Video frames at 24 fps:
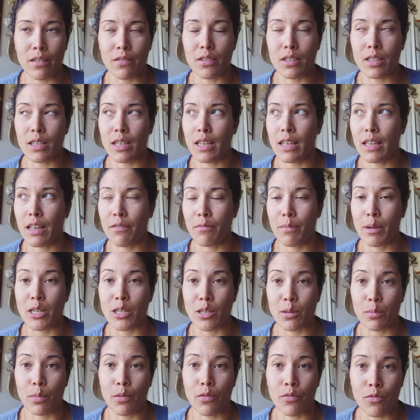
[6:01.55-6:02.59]
obviously, I've
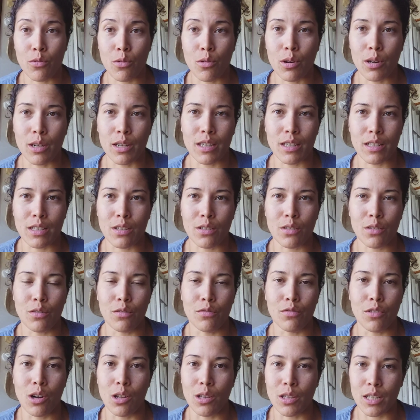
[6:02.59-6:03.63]
mentioned before, is to
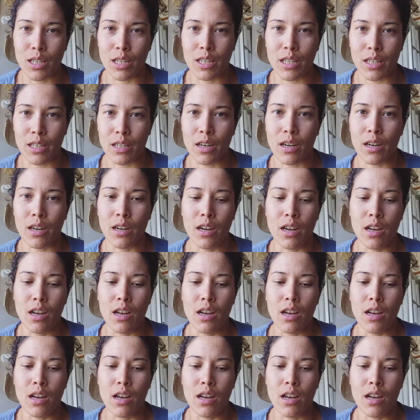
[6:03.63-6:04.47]
volunteer.